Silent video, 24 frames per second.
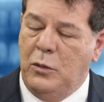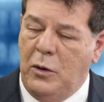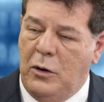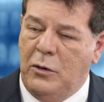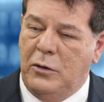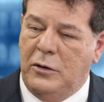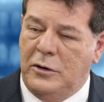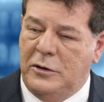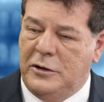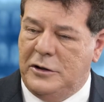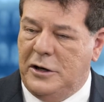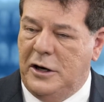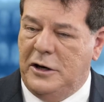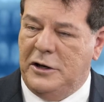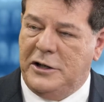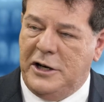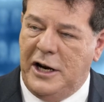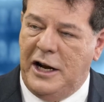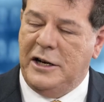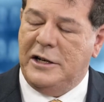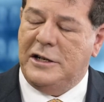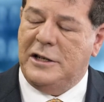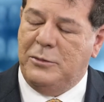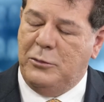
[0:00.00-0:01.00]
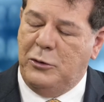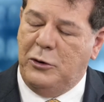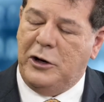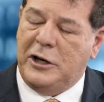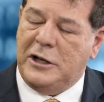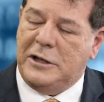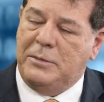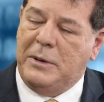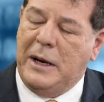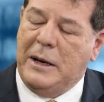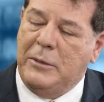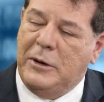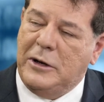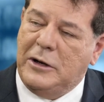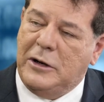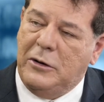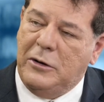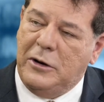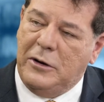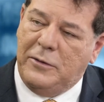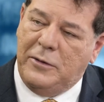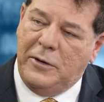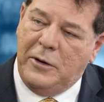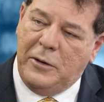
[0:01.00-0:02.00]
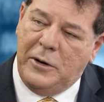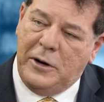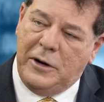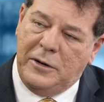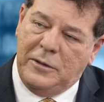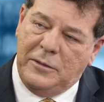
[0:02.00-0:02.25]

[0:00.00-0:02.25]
won't change the mortgage payment going forward?